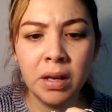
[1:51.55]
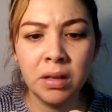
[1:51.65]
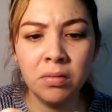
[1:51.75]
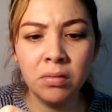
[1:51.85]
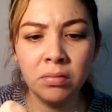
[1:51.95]

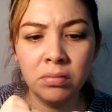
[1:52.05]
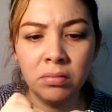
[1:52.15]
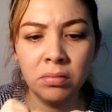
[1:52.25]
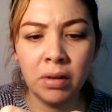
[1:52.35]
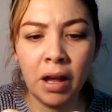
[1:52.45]
can you
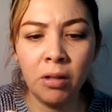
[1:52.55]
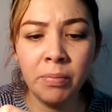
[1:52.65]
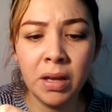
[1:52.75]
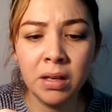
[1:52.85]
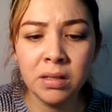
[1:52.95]

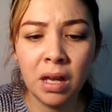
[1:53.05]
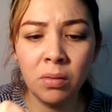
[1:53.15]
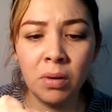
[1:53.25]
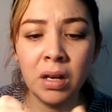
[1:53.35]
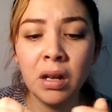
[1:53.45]
help me because
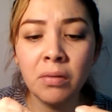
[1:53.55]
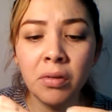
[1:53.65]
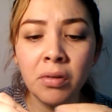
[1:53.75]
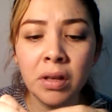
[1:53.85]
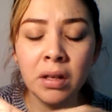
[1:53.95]
I don't want
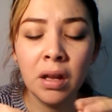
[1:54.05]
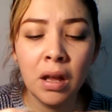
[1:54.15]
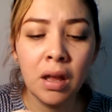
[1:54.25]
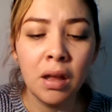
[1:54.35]
to ruin